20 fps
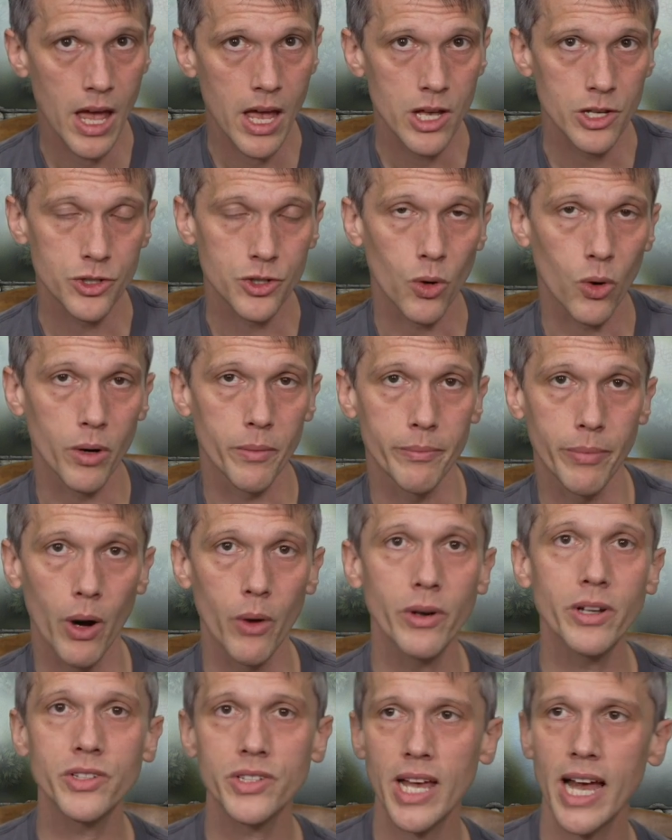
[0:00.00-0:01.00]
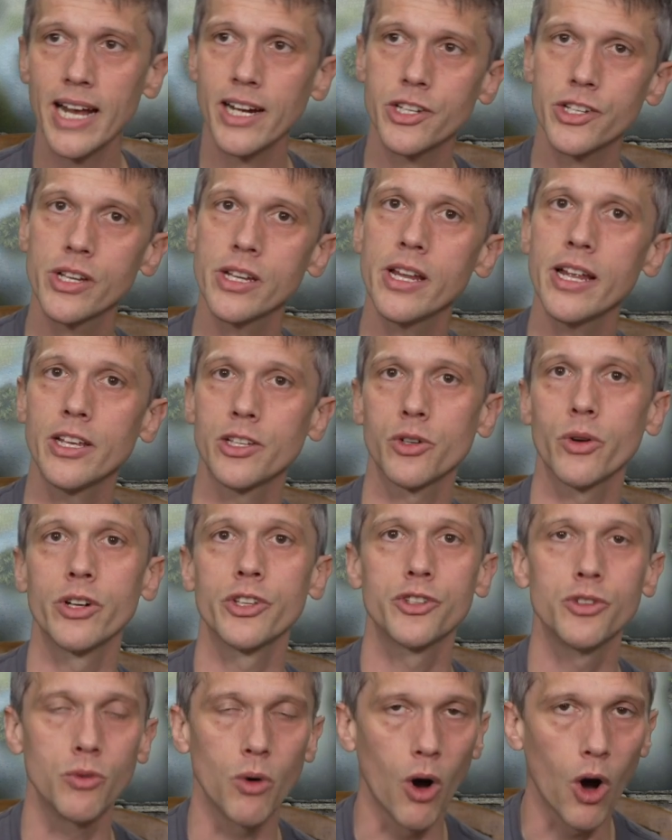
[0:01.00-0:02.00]
So our bonus action is going
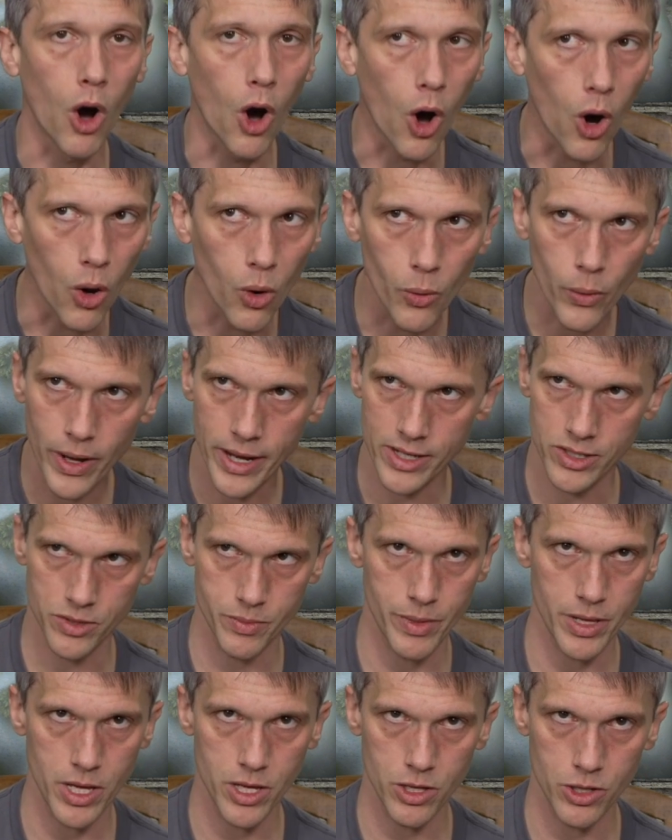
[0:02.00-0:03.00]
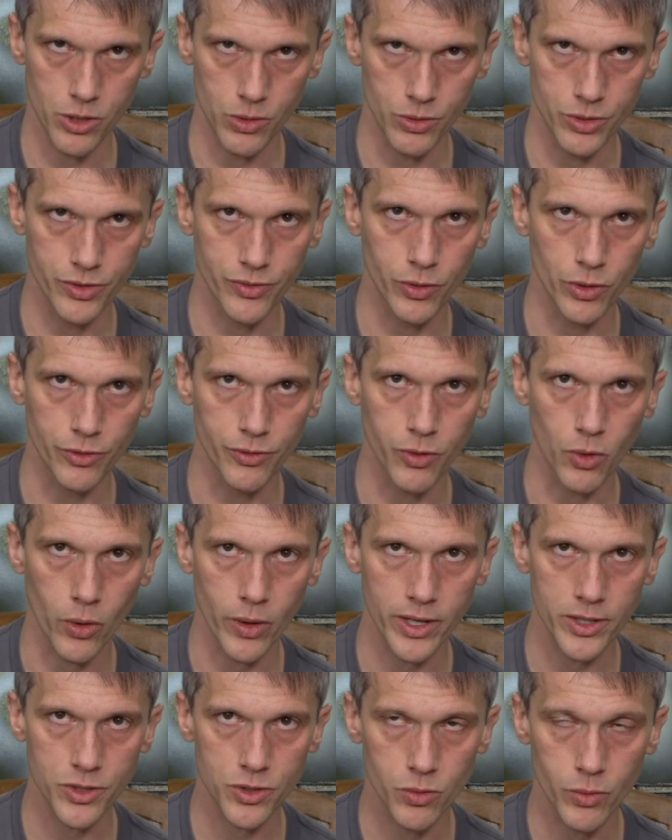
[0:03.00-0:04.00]
to always be useful
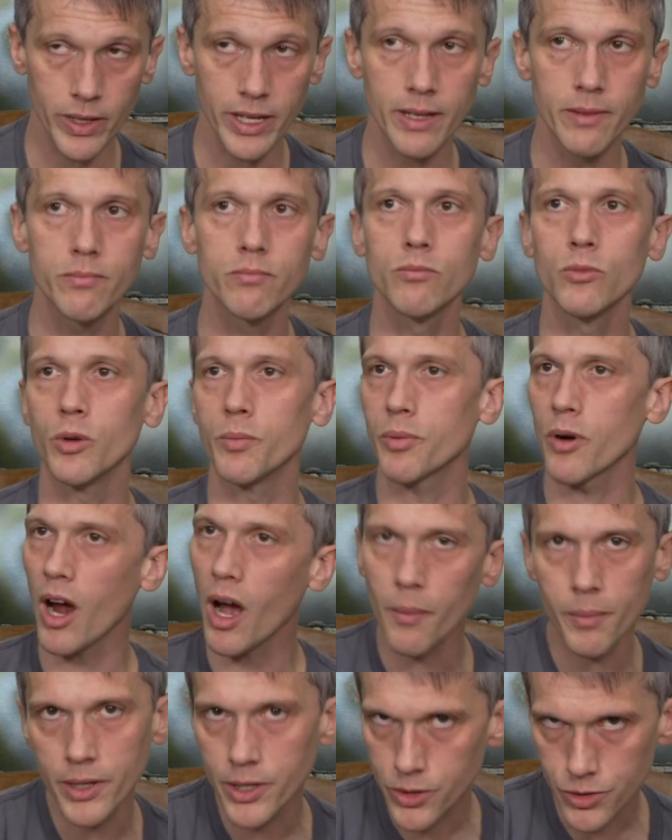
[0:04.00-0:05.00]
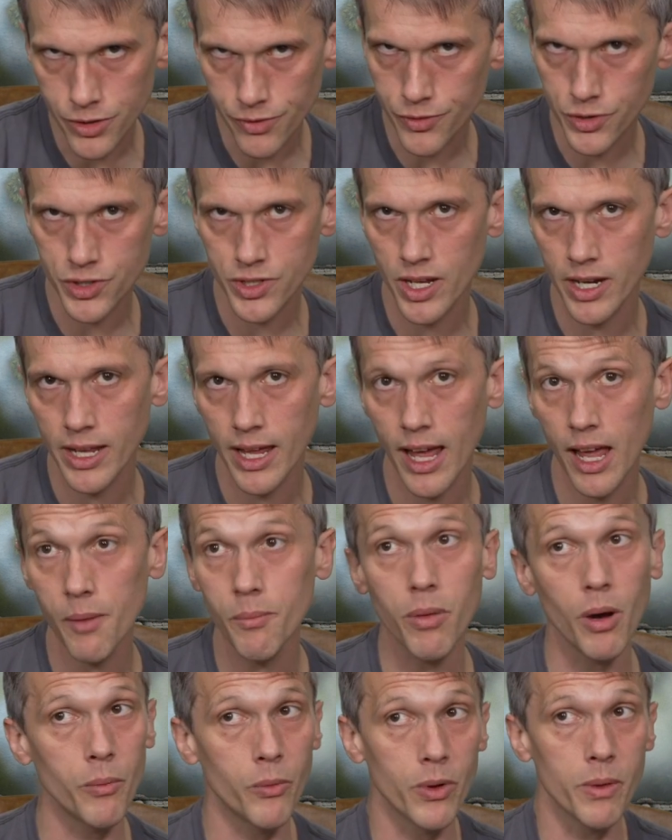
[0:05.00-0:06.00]
for us. We will probably use it for steady aim,
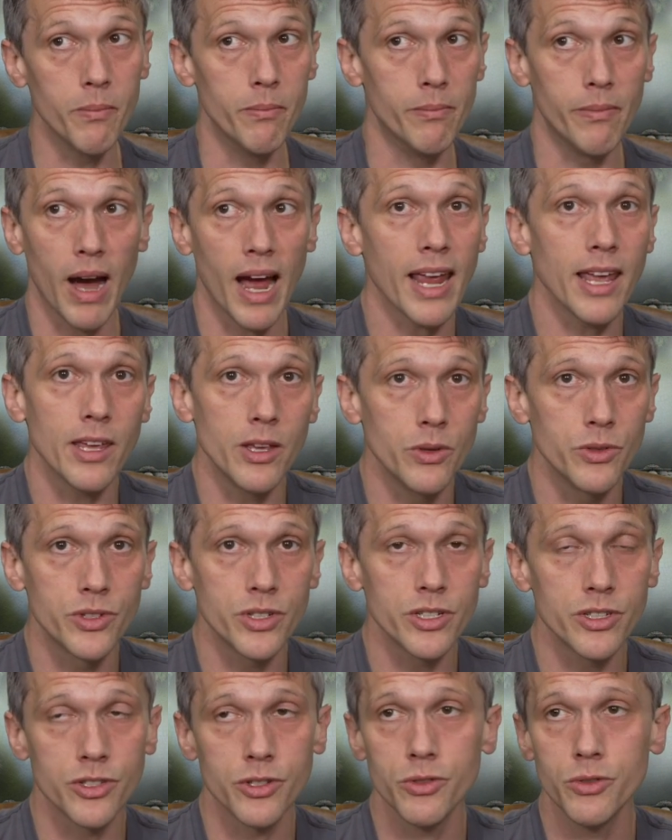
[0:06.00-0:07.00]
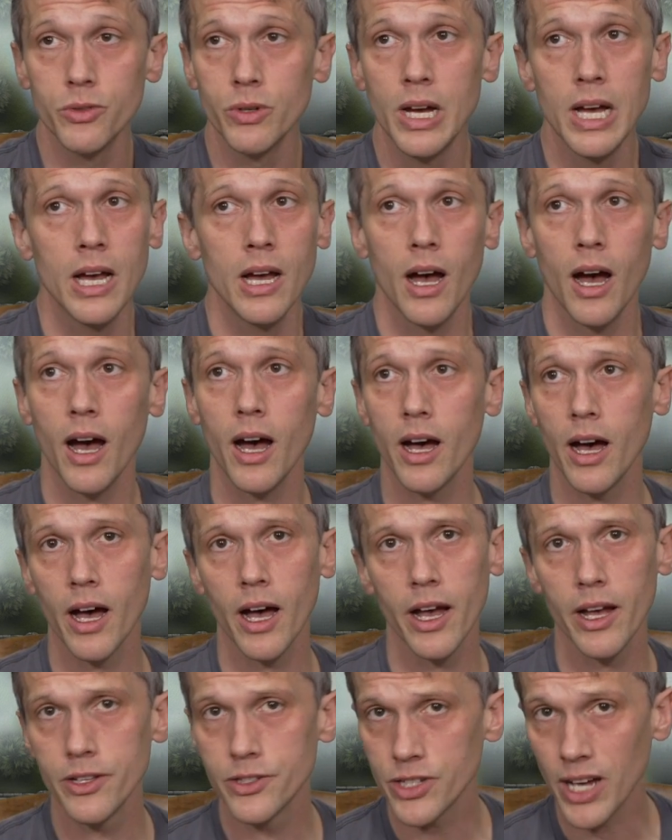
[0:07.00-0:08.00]
but we might use it to
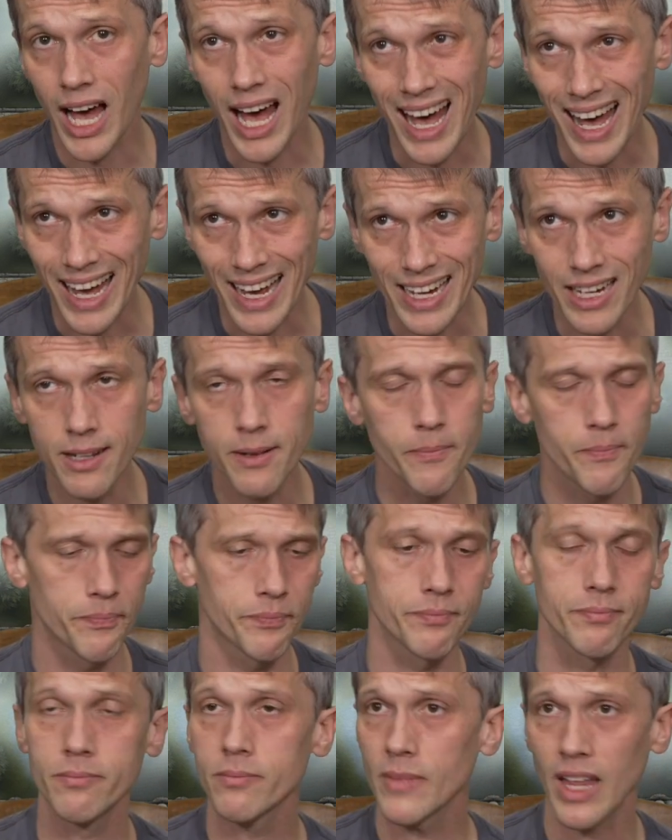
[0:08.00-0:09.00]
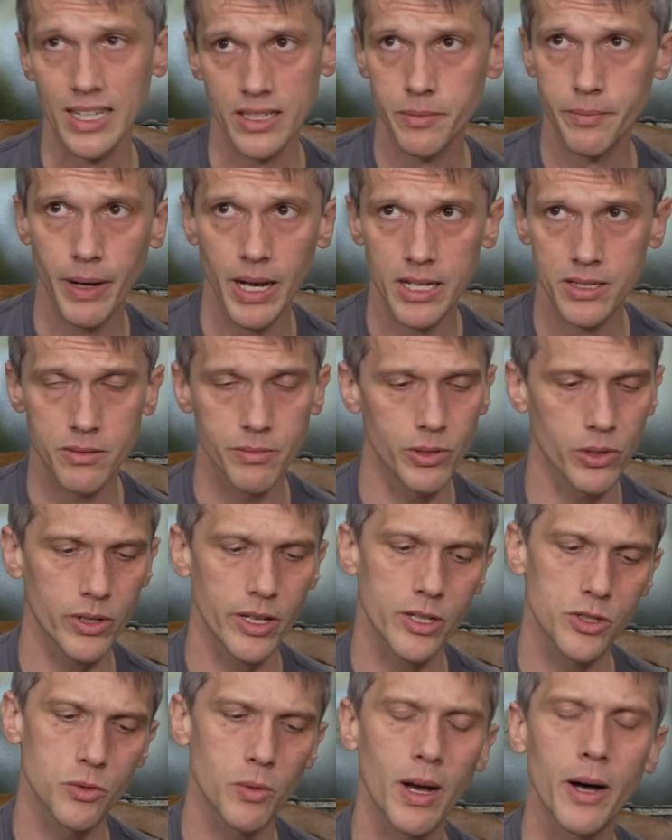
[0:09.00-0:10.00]
hide. That's a
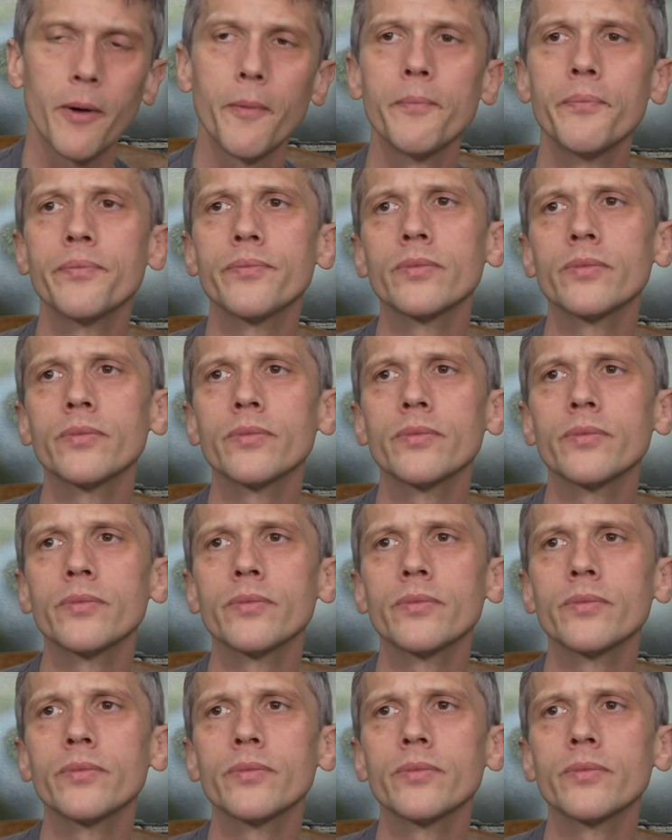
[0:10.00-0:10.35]
possibility as well.